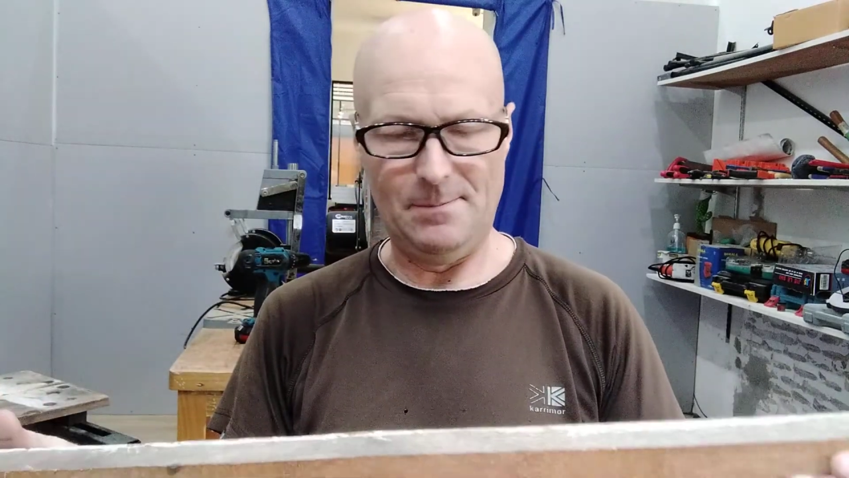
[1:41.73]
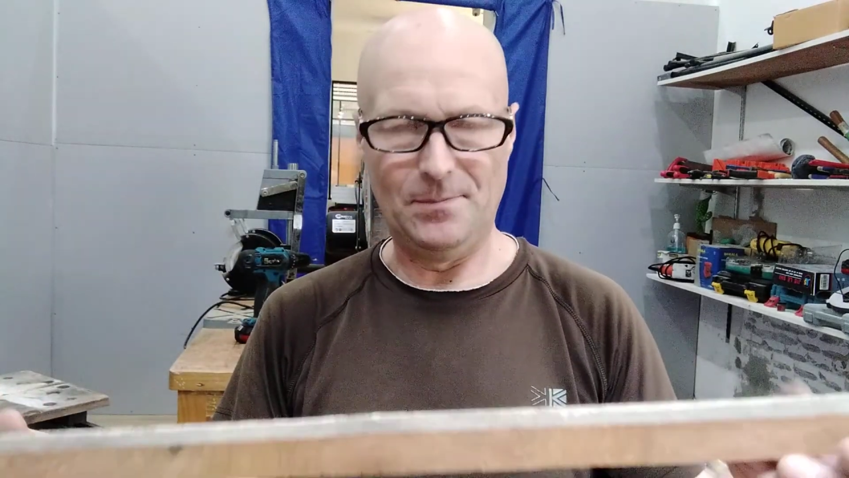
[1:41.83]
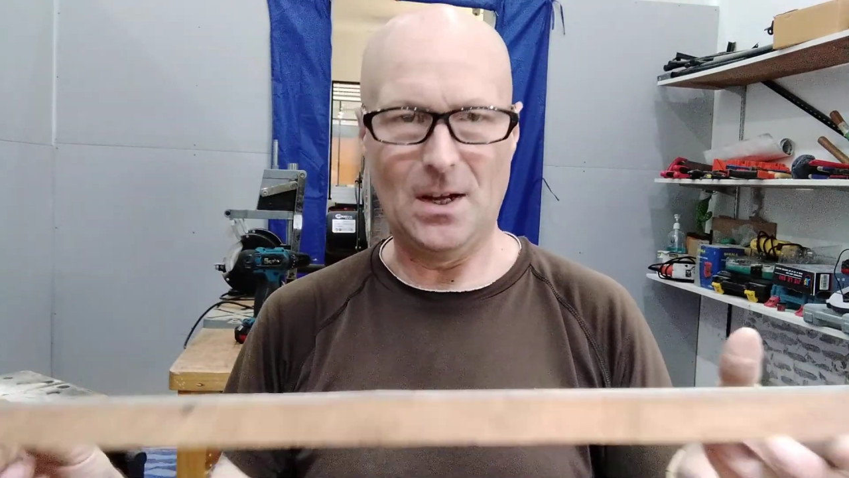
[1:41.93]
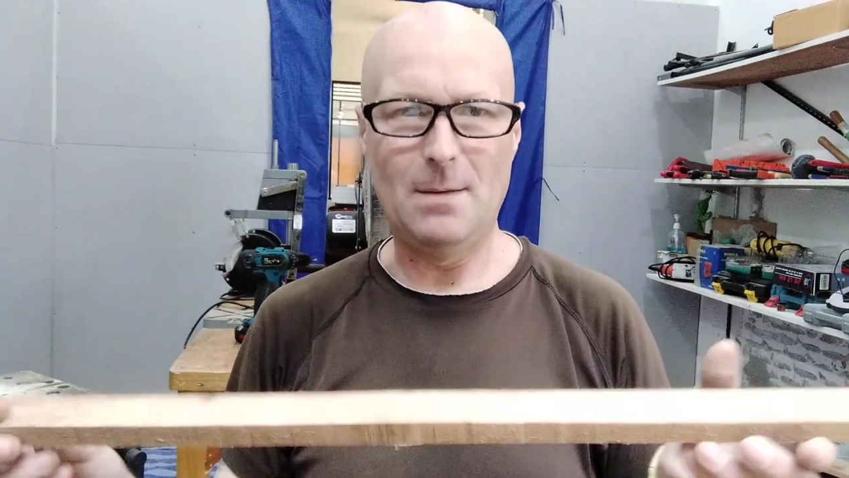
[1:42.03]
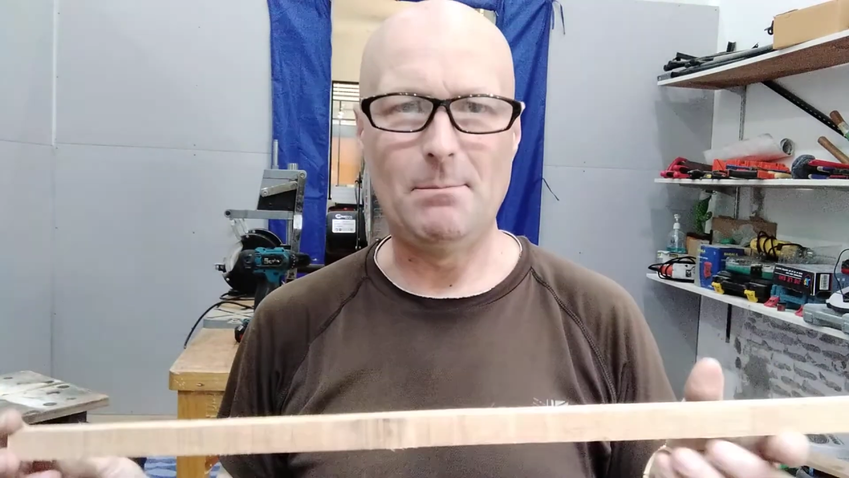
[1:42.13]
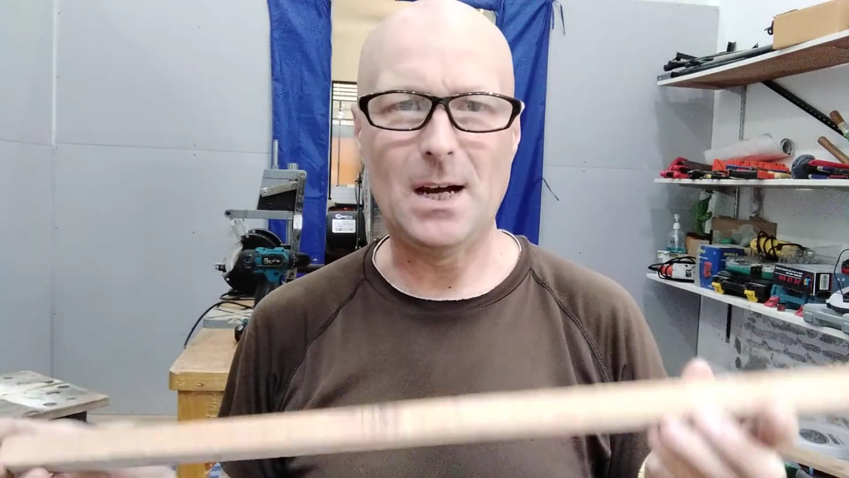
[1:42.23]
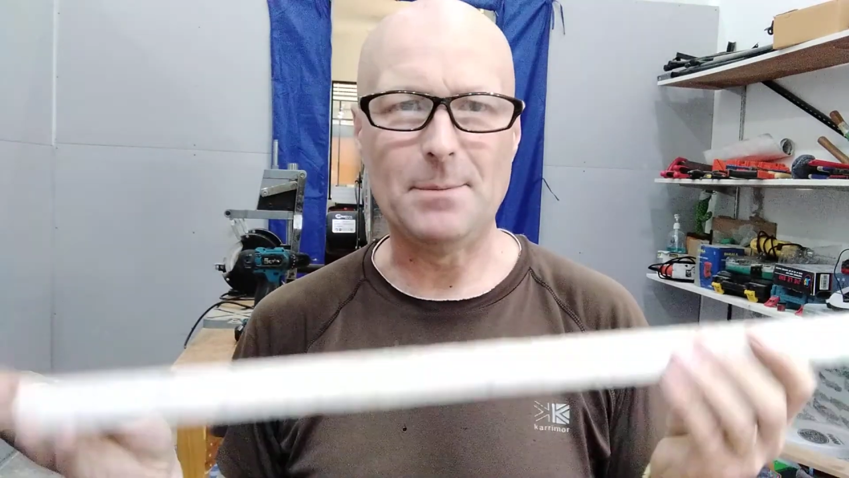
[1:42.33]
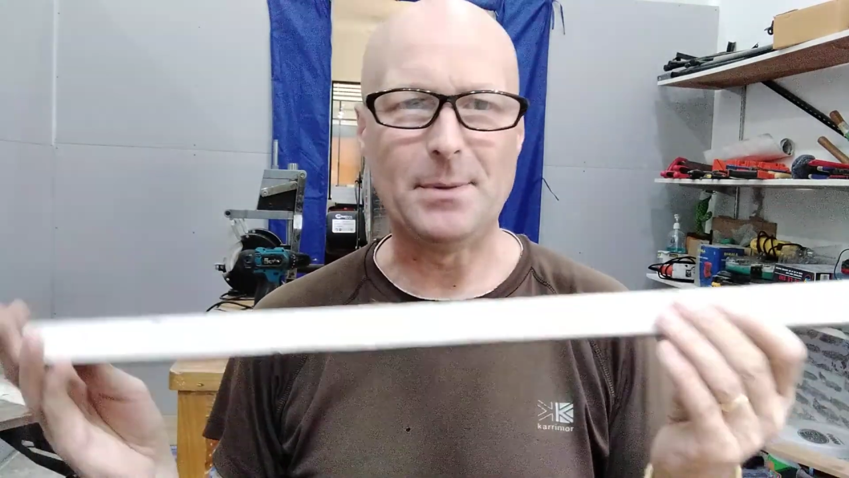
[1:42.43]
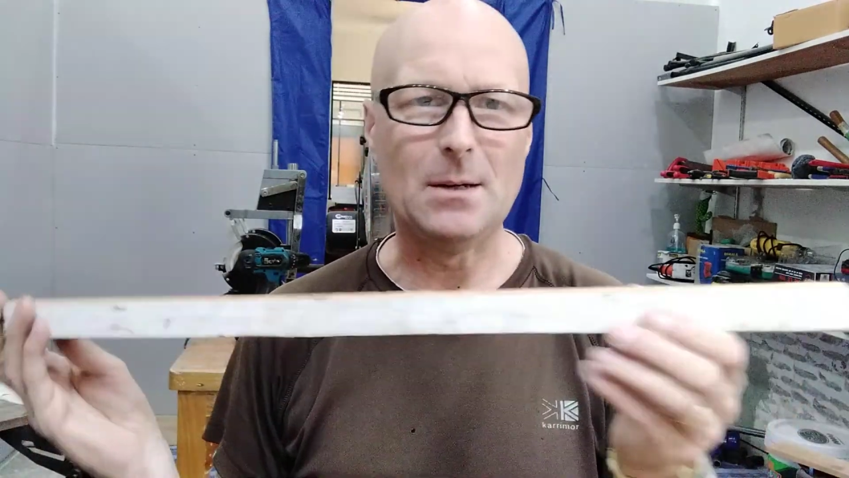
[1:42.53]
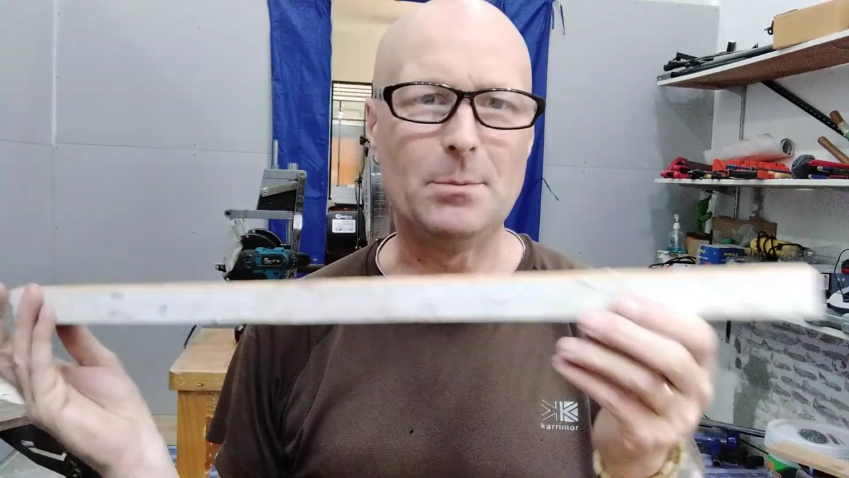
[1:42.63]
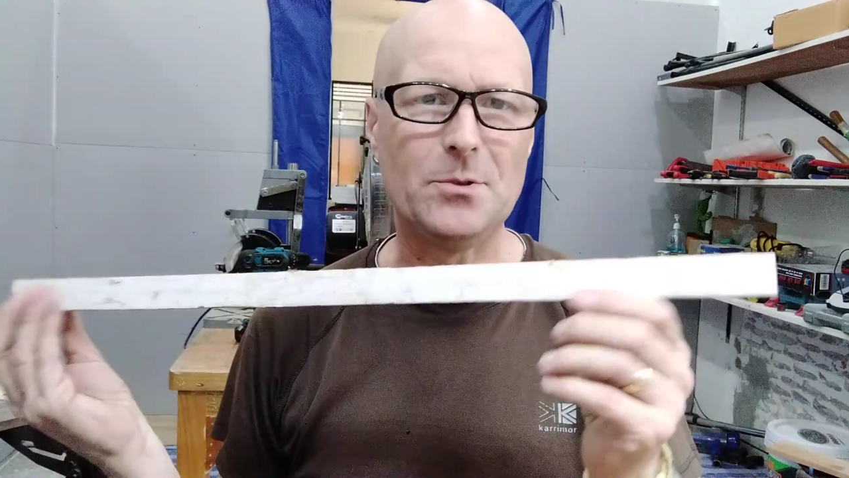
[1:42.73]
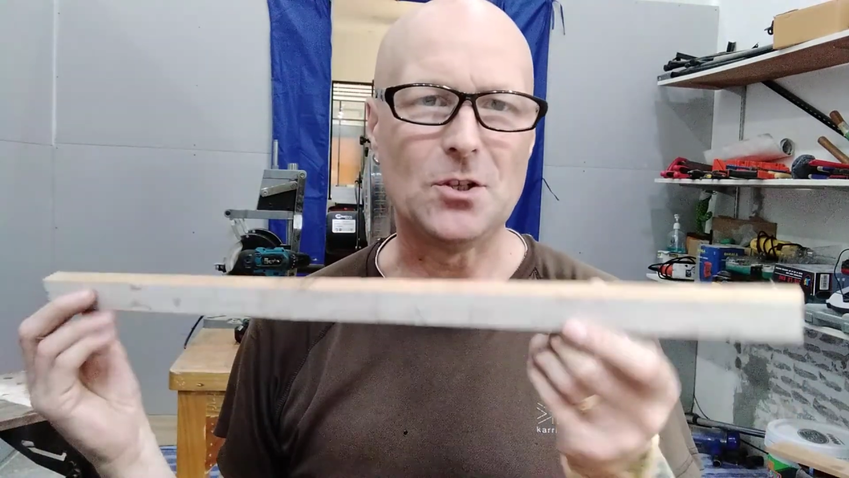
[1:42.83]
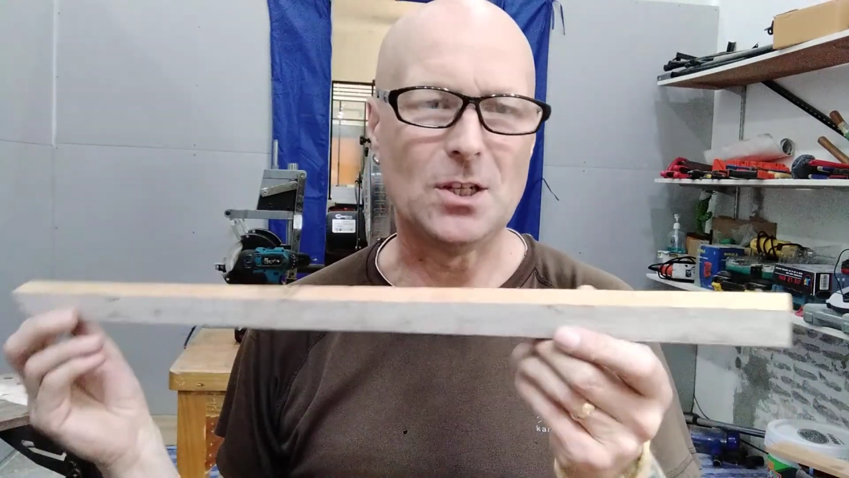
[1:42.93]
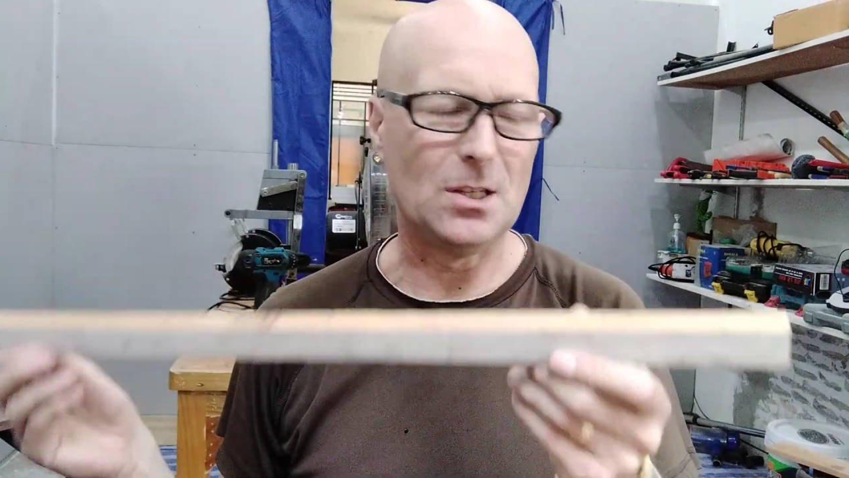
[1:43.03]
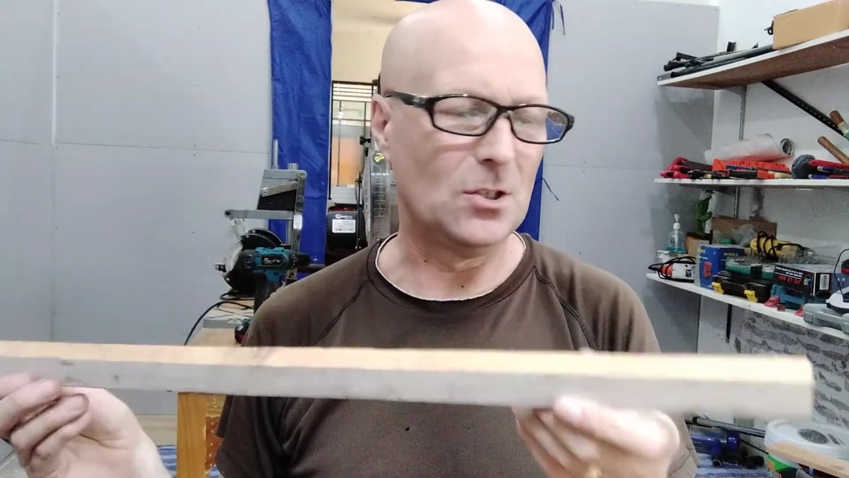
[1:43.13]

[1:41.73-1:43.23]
I might be able to